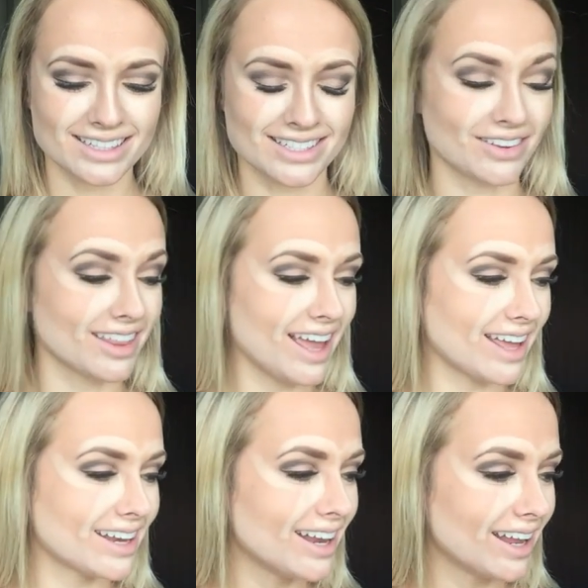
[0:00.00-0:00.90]
So
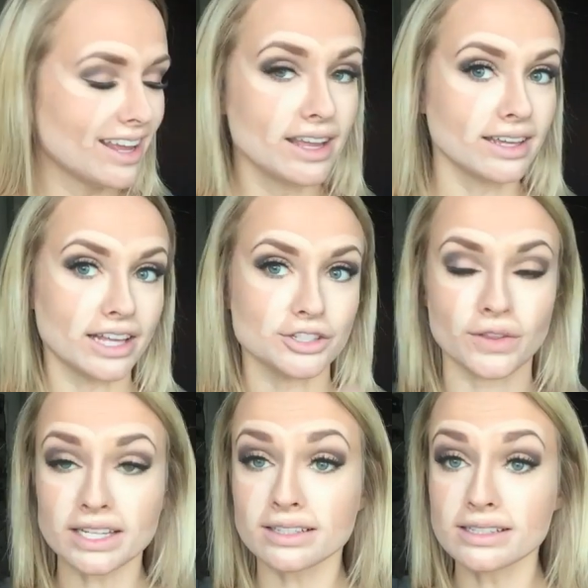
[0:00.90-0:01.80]
then, okay,
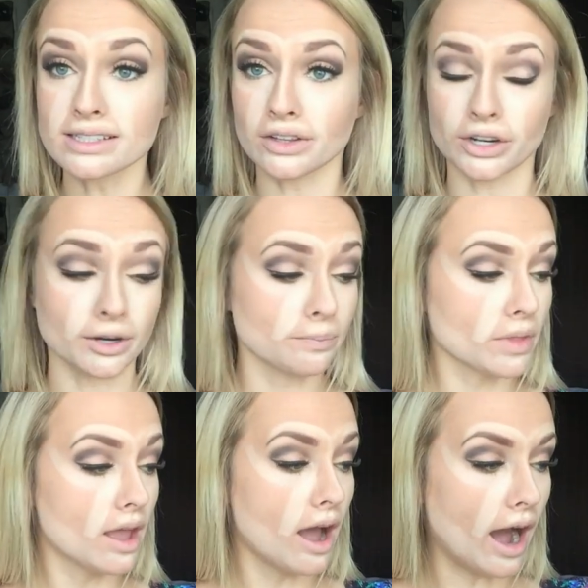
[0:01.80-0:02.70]
so that's concealer.
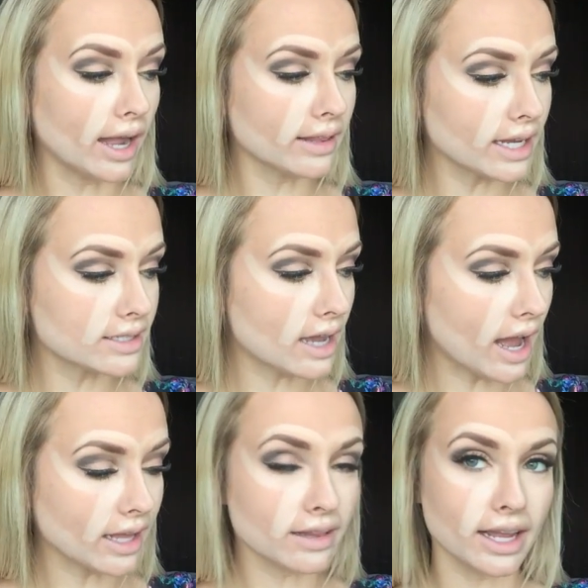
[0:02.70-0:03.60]
I like to
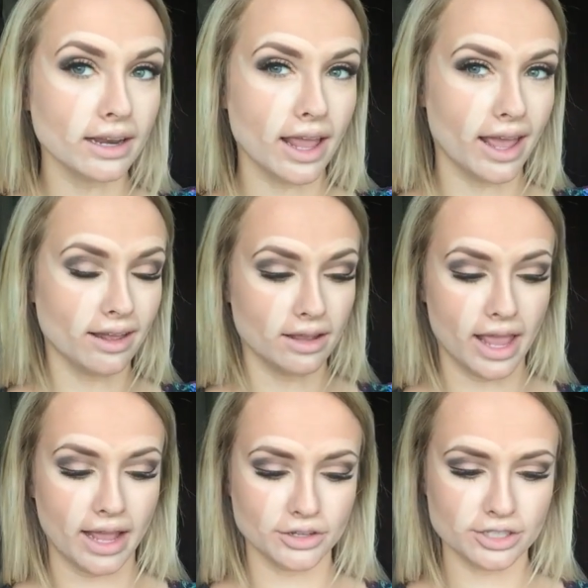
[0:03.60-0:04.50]
highlight
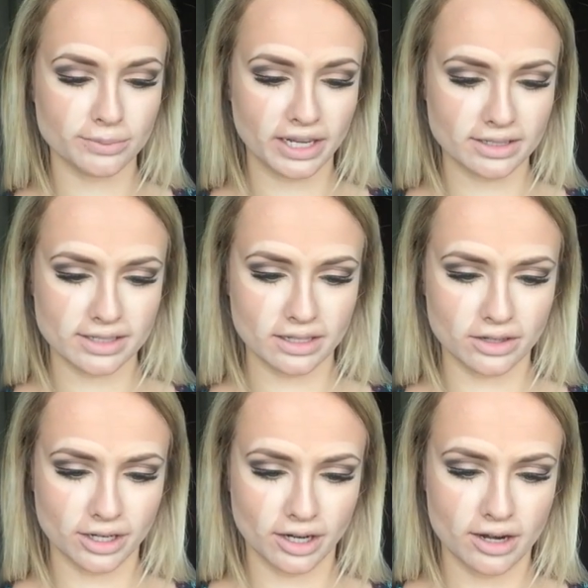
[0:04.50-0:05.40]
and use my
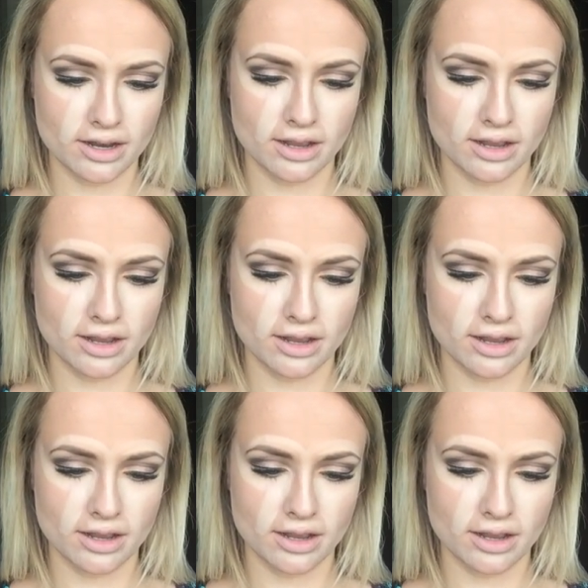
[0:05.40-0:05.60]
concealer